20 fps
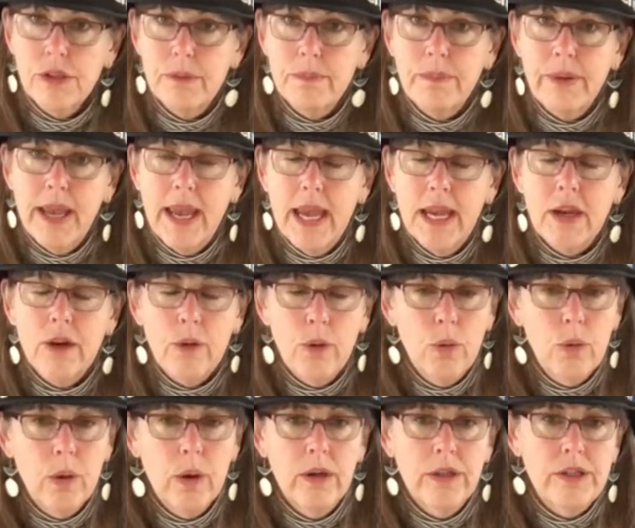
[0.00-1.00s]
your bank
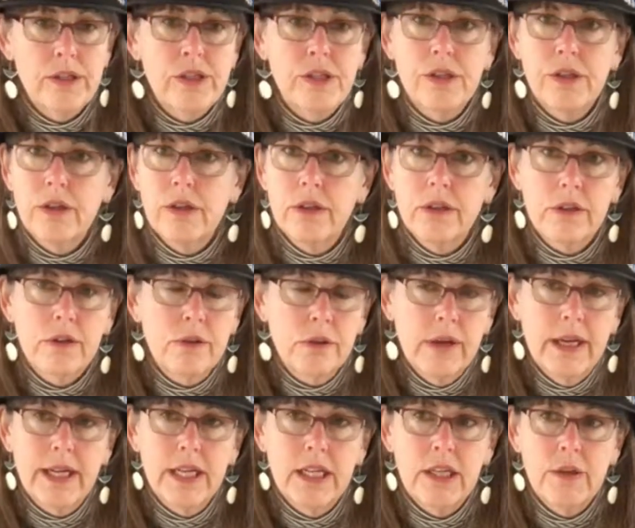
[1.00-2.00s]
or to your
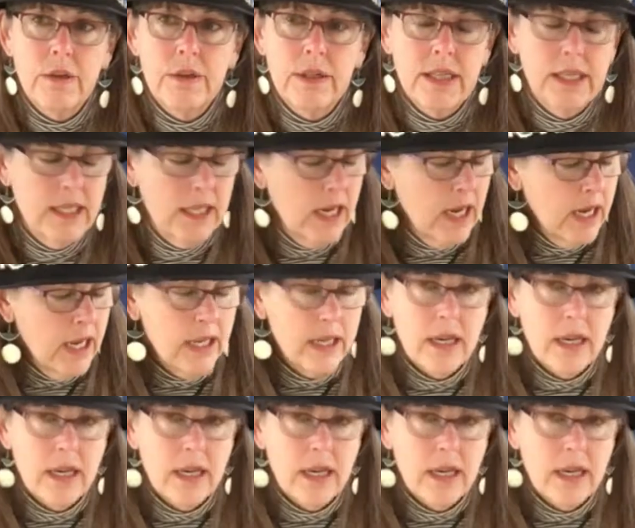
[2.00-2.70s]
credit union.